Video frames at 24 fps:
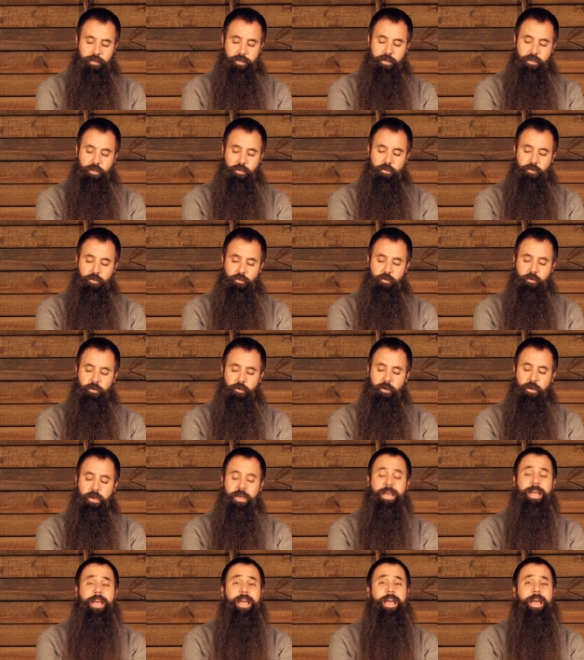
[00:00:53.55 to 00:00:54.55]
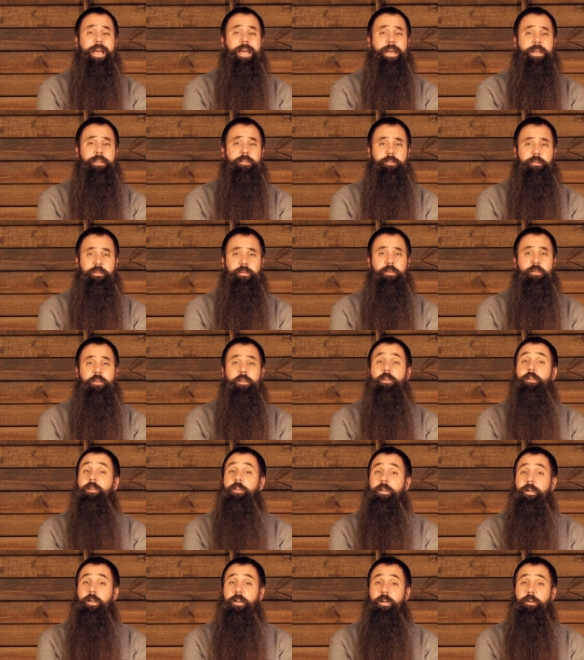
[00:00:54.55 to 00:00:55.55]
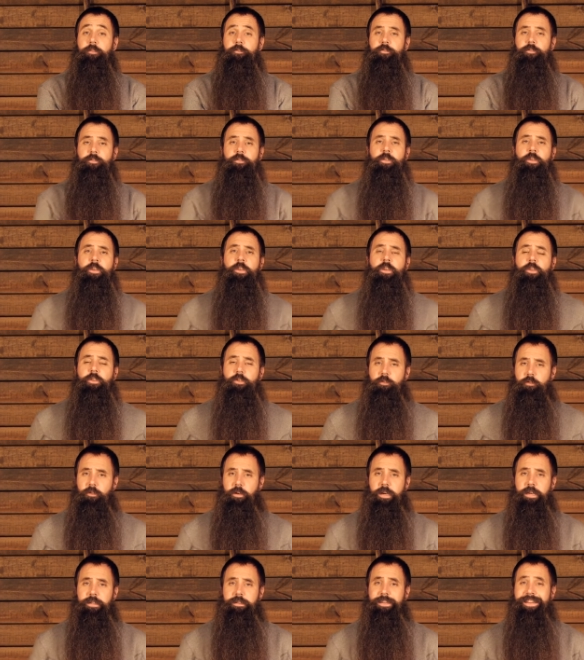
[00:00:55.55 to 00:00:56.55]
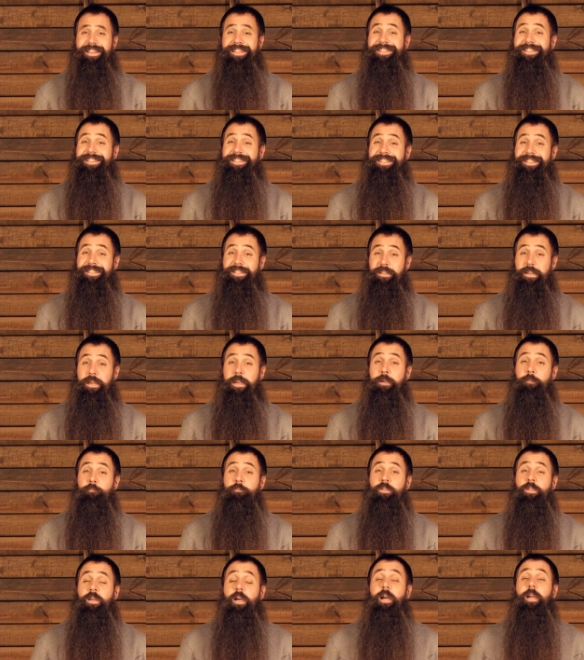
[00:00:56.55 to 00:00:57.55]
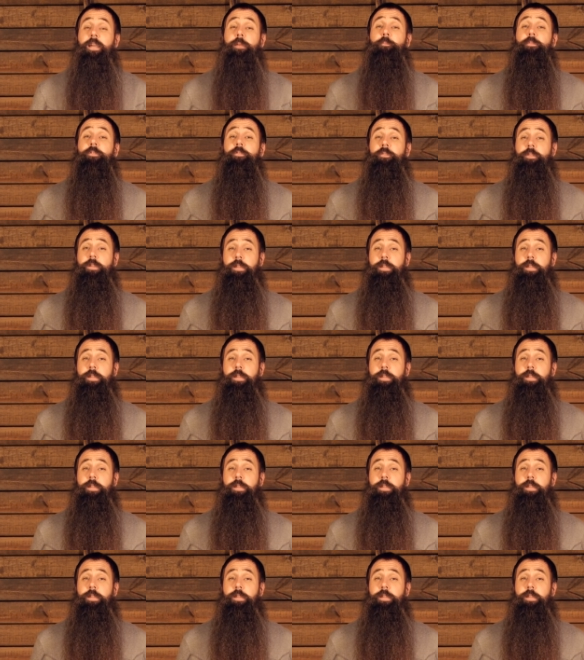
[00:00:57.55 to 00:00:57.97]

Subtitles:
here at the cuffs. You've got that same type of